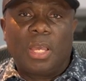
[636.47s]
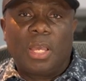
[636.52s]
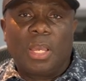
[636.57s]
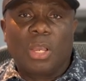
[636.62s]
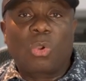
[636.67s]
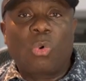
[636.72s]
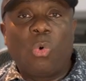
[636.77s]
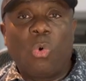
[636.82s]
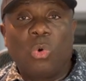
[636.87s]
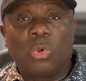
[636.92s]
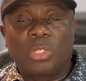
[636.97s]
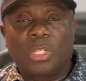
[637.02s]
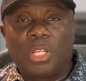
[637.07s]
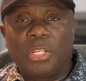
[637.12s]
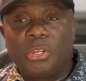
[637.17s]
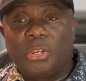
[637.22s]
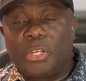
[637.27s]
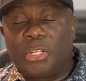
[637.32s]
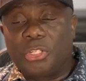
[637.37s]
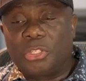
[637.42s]
a quote
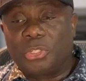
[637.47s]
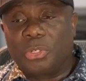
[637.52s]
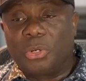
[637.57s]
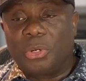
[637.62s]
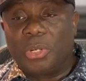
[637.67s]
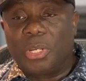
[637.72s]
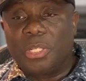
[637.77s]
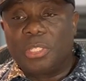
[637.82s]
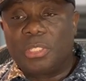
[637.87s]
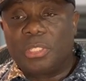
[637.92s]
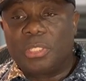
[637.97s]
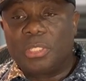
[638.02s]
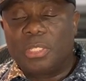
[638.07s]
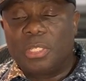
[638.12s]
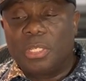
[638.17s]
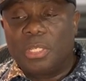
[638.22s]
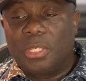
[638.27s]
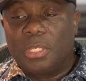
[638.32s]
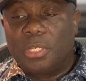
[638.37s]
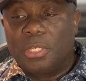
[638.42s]
on your insurance.
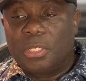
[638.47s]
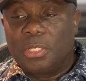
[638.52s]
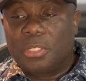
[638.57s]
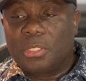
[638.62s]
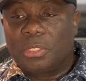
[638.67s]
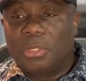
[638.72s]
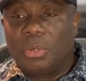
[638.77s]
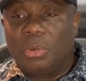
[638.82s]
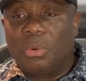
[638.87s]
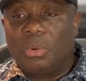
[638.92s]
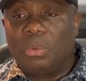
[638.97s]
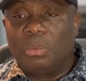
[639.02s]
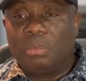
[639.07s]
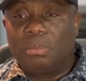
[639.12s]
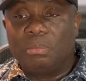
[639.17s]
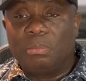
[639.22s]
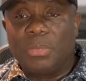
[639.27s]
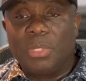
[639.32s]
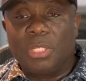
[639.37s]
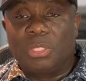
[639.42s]
So
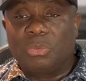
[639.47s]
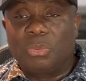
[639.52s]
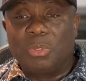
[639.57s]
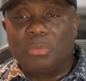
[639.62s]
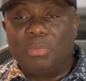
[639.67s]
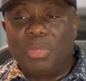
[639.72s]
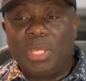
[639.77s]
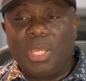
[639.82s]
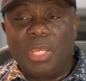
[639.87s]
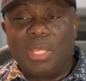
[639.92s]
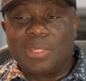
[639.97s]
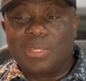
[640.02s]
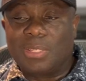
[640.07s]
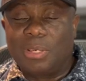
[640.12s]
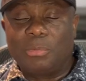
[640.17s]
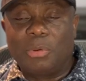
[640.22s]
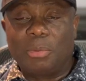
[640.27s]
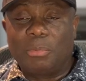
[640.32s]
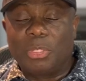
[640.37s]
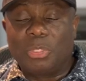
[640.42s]
it would be
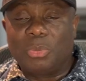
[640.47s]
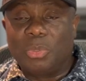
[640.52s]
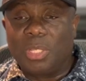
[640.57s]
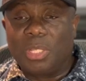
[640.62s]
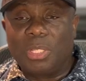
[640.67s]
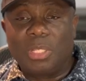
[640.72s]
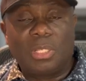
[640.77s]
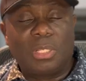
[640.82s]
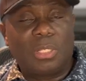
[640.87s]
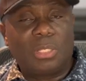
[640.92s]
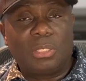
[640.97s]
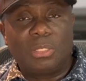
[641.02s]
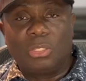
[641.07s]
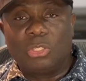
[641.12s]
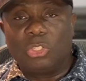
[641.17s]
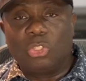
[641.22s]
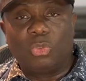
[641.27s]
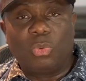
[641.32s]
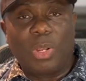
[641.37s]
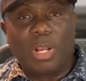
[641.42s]
somewhere between
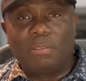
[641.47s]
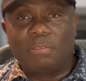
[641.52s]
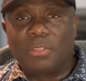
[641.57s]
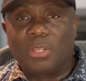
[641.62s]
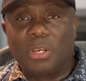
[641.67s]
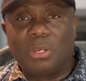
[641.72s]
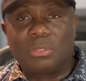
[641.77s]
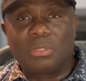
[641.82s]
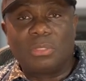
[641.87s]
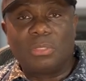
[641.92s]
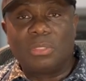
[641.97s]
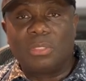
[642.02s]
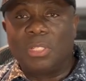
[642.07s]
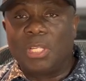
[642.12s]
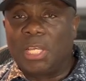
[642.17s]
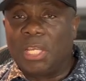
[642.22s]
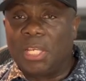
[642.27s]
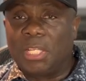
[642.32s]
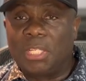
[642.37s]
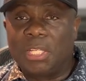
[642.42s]

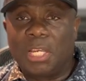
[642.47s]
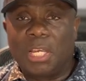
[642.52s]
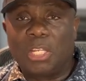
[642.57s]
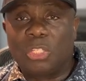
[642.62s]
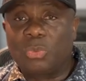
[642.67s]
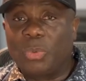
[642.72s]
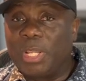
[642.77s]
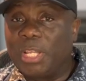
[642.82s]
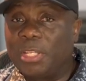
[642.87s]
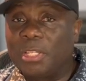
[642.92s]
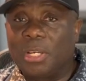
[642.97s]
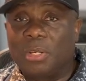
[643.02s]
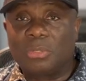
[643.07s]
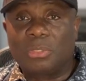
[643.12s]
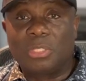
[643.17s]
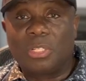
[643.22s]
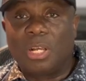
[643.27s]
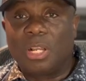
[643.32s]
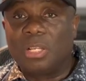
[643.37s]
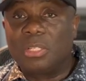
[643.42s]
12,000 and uh,
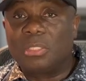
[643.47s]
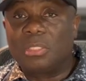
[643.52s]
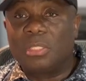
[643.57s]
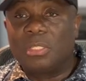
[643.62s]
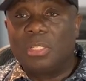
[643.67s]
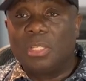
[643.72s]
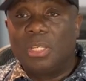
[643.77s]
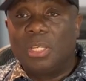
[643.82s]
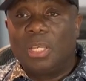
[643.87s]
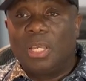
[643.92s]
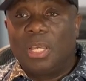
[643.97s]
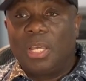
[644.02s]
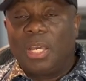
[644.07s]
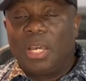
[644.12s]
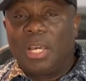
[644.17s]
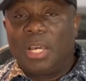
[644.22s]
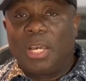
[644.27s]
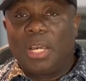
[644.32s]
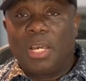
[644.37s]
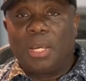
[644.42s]
20,000 dollars
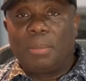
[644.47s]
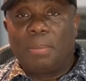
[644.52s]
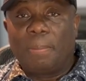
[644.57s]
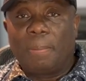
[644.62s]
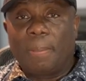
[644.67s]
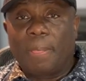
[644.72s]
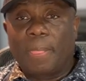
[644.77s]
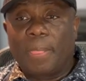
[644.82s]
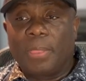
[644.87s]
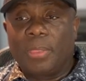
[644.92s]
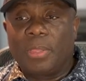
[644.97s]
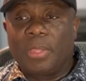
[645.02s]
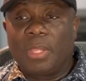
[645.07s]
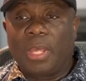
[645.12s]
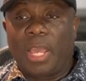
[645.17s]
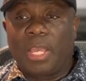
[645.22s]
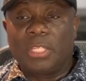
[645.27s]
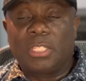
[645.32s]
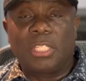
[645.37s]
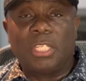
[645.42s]
Um,
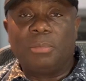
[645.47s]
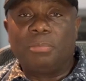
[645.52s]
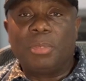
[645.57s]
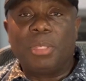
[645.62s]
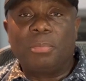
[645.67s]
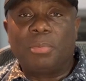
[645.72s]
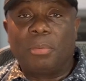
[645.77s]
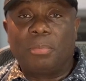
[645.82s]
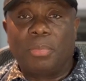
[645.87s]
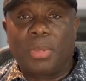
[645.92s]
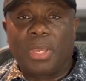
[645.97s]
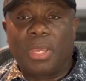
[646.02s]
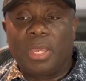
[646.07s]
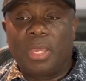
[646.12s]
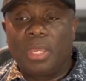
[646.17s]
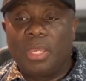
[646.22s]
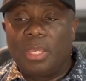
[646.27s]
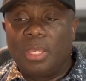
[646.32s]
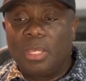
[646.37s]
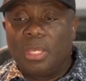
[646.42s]
I see people
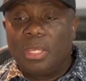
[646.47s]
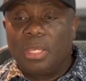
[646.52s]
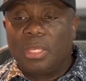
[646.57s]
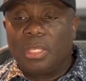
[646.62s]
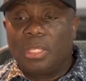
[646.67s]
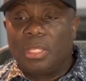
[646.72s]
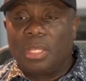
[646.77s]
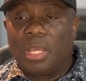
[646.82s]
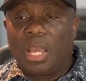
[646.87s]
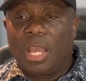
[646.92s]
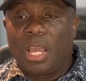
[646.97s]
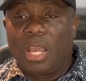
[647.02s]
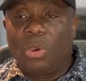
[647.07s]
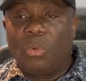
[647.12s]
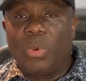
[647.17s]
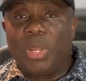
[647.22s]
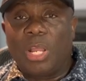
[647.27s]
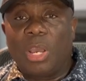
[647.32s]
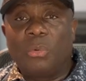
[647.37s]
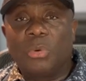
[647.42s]
pay. Uh,
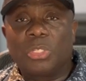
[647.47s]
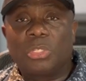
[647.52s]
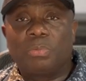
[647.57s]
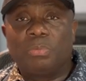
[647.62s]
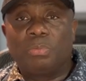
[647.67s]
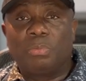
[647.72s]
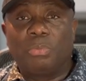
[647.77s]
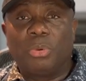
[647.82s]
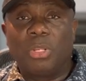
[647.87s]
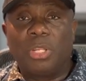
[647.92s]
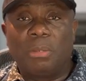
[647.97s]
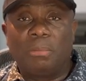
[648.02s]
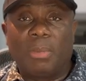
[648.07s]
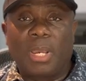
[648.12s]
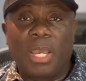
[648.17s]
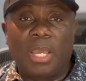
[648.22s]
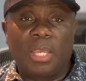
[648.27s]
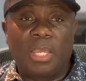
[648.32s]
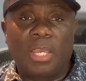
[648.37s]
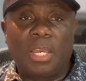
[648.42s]
when I was pulling
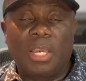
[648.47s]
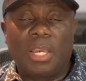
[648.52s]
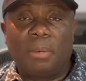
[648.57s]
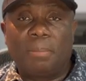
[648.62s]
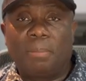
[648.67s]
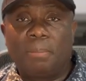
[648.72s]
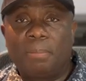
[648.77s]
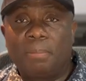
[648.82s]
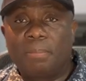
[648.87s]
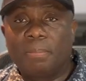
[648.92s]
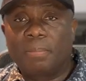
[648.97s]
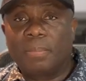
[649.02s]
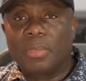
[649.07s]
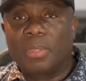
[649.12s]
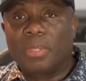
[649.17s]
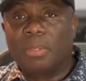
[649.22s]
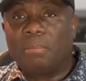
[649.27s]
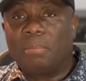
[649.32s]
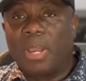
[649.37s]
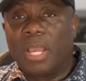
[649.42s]
my um,
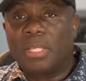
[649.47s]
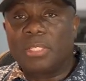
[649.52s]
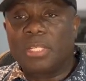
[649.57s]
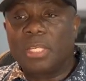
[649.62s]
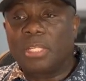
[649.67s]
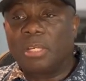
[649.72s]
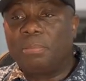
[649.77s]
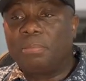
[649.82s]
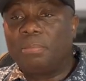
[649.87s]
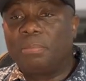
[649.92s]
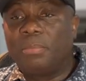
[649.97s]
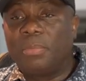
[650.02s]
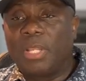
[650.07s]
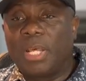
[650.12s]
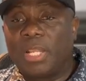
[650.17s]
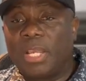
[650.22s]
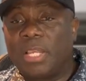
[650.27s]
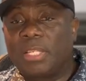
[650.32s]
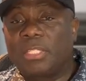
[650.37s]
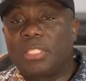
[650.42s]
my setup
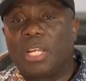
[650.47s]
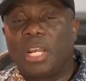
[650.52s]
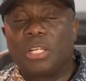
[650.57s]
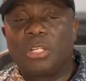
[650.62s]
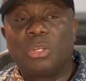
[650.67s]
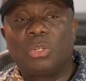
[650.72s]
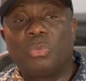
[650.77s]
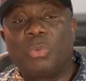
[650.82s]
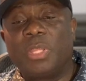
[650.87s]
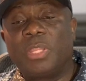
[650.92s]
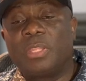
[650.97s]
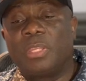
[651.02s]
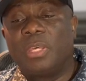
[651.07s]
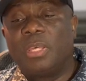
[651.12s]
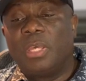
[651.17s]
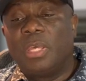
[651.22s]
that I started with,